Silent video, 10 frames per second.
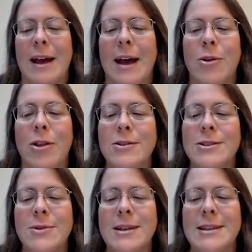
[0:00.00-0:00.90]
I will
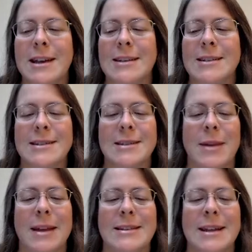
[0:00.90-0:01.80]
also discuss some
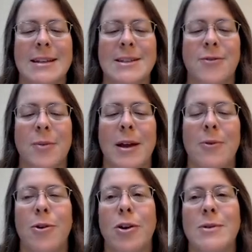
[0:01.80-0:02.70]
insights from my
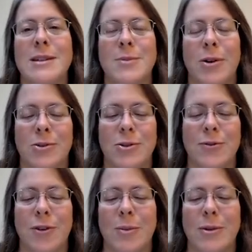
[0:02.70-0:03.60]
work with smallholder
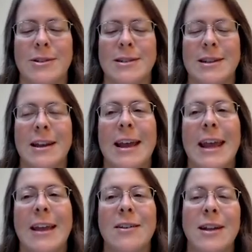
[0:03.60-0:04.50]
farmers,
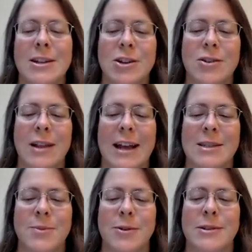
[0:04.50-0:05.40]
ecological
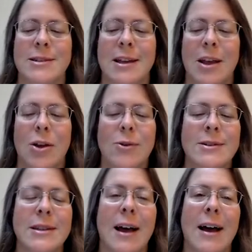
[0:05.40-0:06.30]
experts
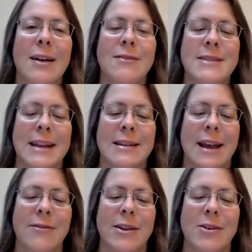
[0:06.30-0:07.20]
whose lives and
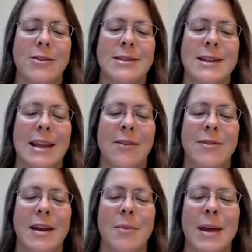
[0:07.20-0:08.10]
livelihoods give
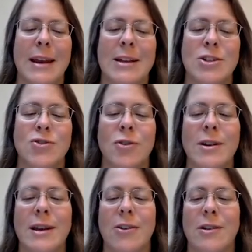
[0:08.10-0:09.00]
them an
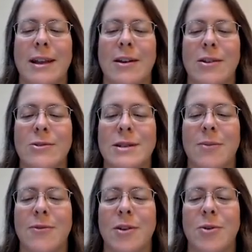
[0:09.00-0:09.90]
extraordinarily close
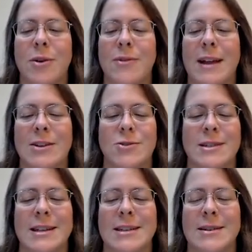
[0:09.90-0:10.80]
up view of natural
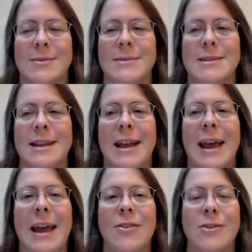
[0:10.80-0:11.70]
systems
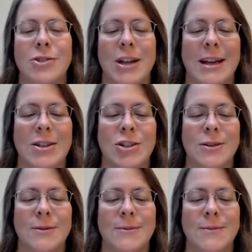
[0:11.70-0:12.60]
and their change.